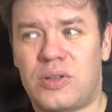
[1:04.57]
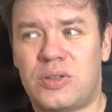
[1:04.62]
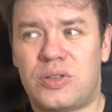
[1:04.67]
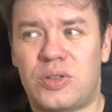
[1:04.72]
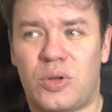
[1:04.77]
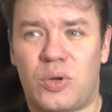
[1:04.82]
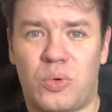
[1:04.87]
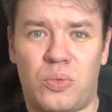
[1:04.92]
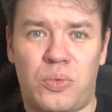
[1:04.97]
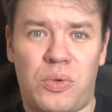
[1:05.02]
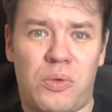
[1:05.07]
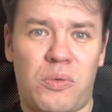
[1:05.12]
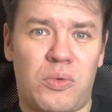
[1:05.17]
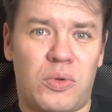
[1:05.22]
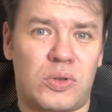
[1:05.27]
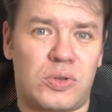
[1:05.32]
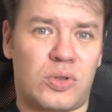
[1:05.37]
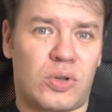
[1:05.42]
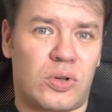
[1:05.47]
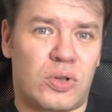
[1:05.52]
So we
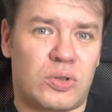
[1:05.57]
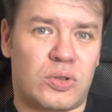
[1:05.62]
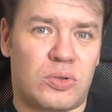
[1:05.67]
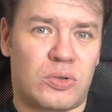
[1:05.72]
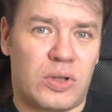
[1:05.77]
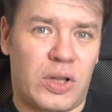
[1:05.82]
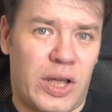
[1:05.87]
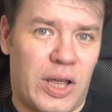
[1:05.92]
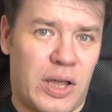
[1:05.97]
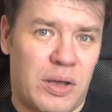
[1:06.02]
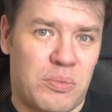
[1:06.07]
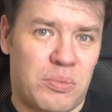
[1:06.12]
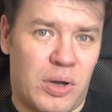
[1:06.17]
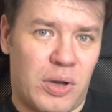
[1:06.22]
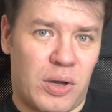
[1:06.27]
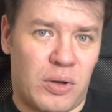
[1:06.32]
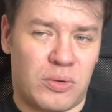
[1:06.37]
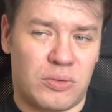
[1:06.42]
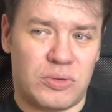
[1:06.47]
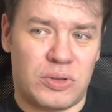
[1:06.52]
will talk today
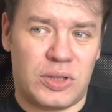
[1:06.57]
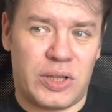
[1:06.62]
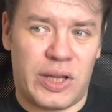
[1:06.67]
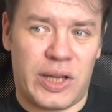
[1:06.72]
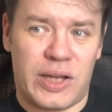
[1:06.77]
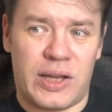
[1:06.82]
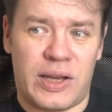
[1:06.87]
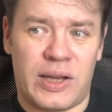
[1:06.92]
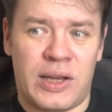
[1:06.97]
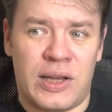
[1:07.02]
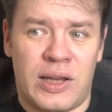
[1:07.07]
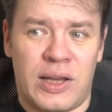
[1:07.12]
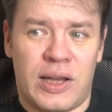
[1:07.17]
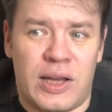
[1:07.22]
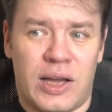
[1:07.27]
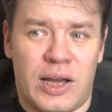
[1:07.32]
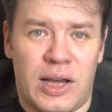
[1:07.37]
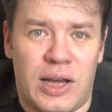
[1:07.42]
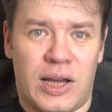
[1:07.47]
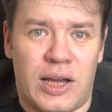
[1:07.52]
about the
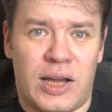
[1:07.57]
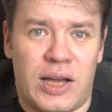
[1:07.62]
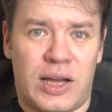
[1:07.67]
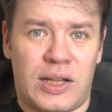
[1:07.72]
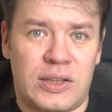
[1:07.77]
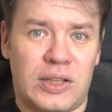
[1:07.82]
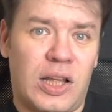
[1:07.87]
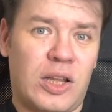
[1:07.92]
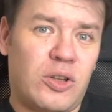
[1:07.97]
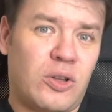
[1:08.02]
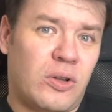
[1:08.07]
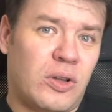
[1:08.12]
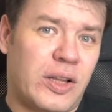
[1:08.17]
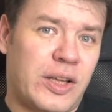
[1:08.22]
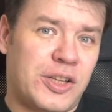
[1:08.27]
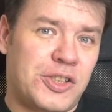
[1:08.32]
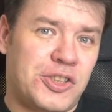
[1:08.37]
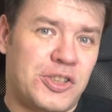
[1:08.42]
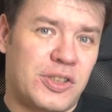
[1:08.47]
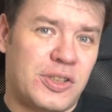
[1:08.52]

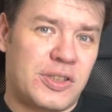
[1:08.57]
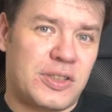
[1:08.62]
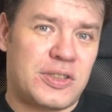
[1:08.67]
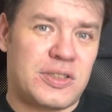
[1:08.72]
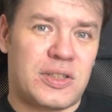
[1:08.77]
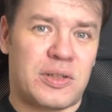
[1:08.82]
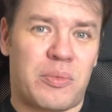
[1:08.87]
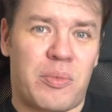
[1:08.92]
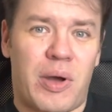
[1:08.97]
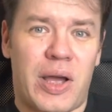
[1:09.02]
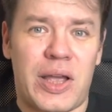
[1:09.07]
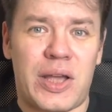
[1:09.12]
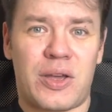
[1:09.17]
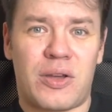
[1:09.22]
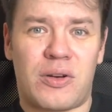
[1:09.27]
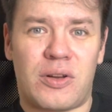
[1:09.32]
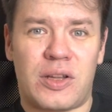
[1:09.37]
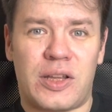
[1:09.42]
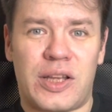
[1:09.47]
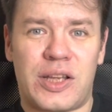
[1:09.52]
nano-ledgers,
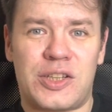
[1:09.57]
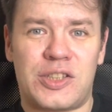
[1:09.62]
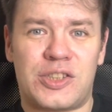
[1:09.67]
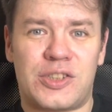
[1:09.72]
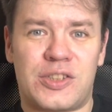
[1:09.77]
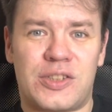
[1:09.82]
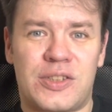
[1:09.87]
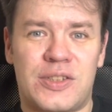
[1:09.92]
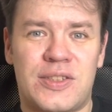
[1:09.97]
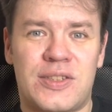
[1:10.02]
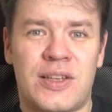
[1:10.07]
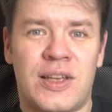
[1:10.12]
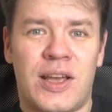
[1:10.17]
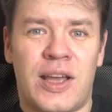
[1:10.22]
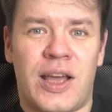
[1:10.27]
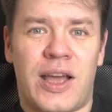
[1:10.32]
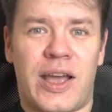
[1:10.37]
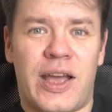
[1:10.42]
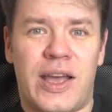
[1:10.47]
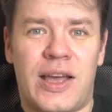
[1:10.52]
micro-ledgers,
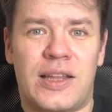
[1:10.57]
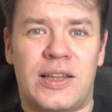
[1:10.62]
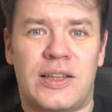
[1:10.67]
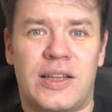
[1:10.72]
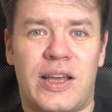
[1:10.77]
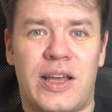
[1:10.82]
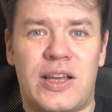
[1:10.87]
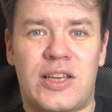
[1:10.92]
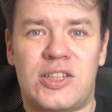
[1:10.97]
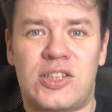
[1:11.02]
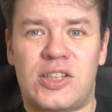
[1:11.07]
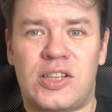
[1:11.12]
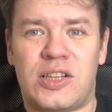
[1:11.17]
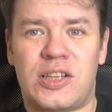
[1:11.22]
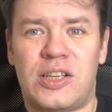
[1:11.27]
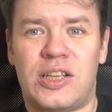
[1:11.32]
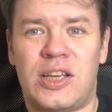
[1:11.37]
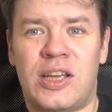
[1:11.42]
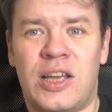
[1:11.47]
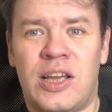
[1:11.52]
and
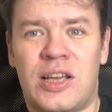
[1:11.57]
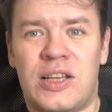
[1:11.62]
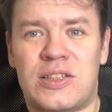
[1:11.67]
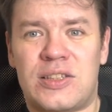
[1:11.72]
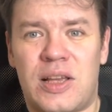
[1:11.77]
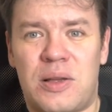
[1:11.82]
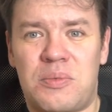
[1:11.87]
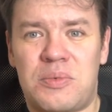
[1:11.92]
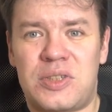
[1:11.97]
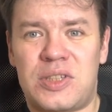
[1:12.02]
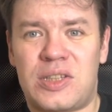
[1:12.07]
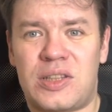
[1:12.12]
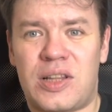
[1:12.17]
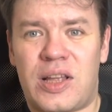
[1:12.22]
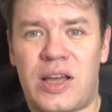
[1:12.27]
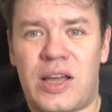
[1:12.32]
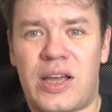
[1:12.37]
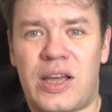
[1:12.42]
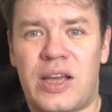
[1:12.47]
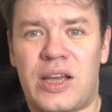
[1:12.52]
actually something
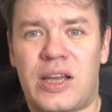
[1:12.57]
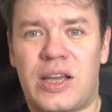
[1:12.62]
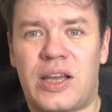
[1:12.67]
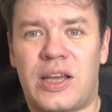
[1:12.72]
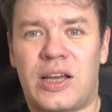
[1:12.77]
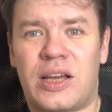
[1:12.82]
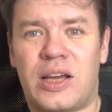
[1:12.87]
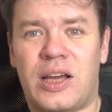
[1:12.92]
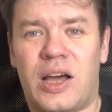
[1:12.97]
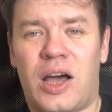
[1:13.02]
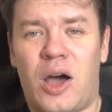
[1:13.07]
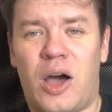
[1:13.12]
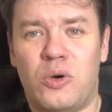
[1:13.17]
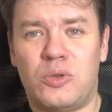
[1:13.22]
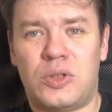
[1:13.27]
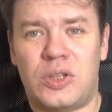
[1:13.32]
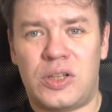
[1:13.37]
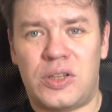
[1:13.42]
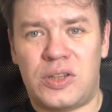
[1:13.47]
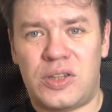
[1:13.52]
like
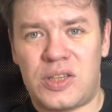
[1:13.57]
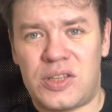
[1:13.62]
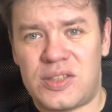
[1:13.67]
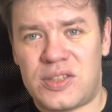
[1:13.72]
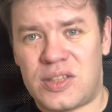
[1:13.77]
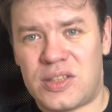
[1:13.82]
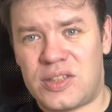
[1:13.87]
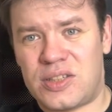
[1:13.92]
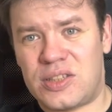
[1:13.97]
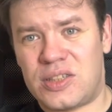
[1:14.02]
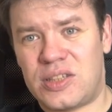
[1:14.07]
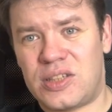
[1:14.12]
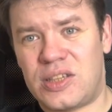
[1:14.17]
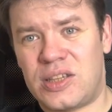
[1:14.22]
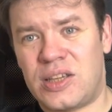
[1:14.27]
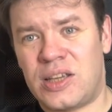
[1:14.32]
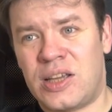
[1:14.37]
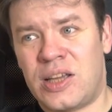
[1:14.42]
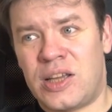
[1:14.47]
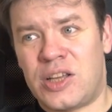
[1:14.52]

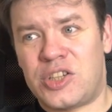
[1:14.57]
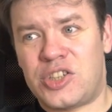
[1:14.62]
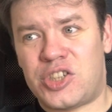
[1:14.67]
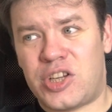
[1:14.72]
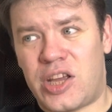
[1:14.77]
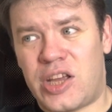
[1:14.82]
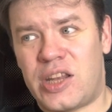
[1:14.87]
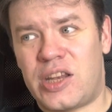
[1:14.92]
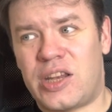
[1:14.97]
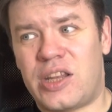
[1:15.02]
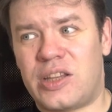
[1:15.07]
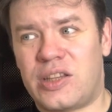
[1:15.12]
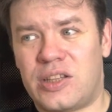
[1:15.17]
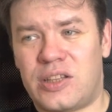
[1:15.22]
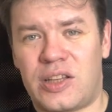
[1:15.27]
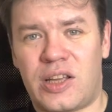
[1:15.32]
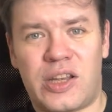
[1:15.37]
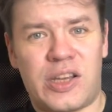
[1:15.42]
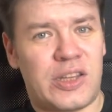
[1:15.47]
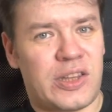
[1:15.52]
authenticity
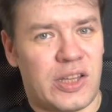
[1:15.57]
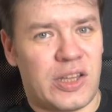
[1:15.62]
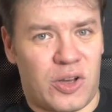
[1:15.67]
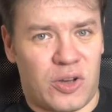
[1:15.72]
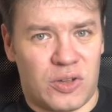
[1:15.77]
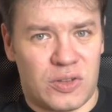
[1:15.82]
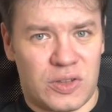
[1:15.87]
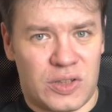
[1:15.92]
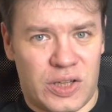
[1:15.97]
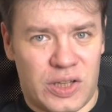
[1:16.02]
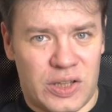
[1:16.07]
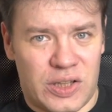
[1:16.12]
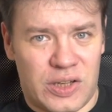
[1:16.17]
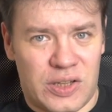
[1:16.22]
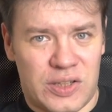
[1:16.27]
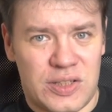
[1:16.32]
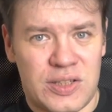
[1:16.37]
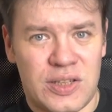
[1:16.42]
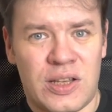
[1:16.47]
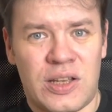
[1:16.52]
chained data
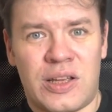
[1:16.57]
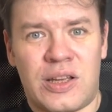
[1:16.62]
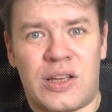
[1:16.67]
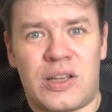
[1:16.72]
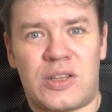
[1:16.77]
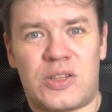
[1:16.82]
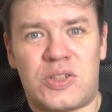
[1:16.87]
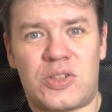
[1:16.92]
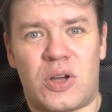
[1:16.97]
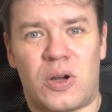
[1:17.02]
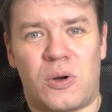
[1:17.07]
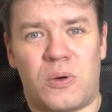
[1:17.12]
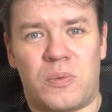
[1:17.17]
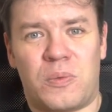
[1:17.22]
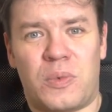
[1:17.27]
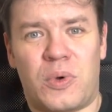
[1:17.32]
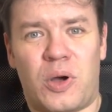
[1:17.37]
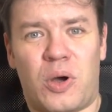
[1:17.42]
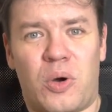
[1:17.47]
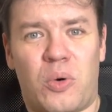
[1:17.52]
containers.
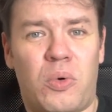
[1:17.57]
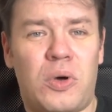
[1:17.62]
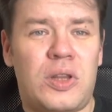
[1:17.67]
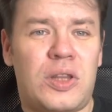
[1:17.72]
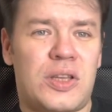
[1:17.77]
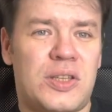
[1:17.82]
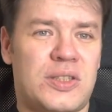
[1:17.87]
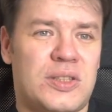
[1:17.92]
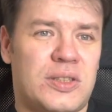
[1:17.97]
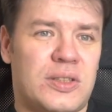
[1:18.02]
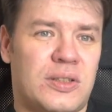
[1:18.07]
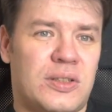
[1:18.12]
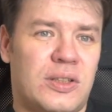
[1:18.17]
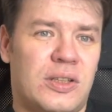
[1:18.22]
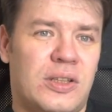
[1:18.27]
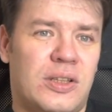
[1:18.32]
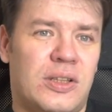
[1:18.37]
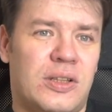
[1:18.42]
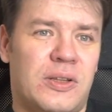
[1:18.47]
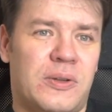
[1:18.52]
So what is
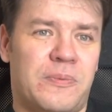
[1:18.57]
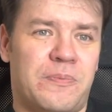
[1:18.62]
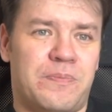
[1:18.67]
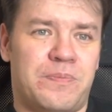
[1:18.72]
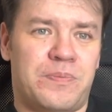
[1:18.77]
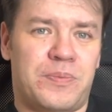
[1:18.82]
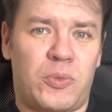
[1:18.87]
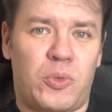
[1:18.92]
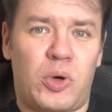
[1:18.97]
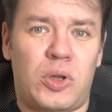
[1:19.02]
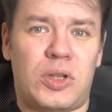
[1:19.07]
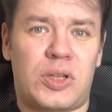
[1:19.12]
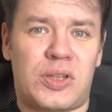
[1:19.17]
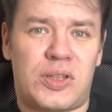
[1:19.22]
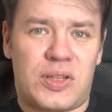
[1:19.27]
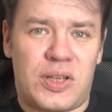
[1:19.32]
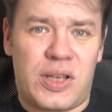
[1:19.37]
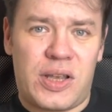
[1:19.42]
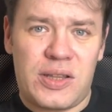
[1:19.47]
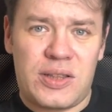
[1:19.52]

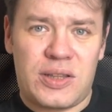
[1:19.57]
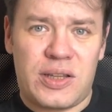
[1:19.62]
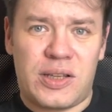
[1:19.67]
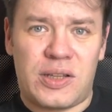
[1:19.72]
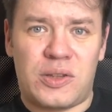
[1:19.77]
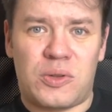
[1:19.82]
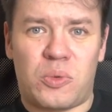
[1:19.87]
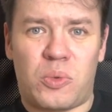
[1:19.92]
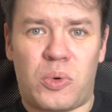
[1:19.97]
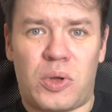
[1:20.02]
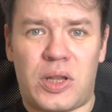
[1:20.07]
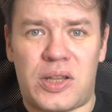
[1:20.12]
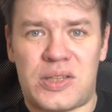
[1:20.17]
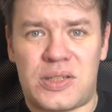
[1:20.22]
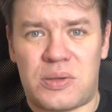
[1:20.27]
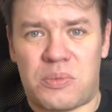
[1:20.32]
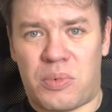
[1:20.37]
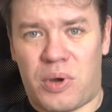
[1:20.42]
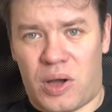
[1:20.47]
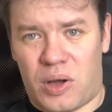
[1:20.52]
it and what
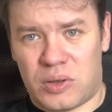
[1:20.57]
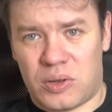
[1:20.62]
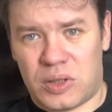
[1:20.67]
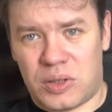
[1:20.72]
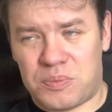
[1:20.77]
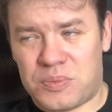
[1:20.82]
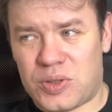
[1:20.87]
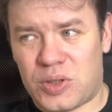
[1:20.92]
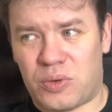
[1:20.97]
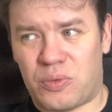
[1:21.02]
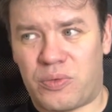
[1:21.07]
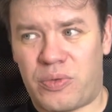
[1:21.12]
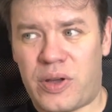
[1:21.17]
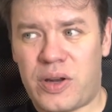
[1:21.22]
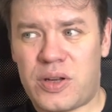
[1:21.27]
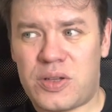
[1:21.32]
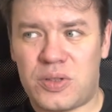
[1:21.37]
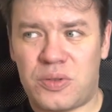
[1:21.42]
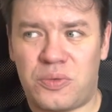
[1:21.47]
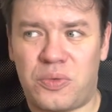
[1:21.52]
it's about? So
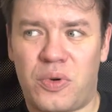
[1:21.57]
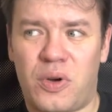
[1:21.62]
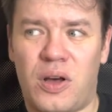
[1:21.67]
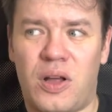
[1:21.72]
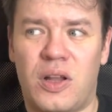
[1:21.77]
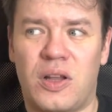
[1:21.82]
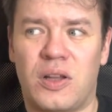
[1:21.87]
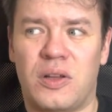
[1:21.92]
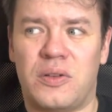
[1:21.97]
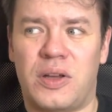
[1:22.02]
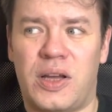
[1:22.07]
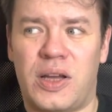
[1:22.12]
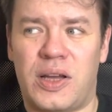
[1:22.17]
first of all,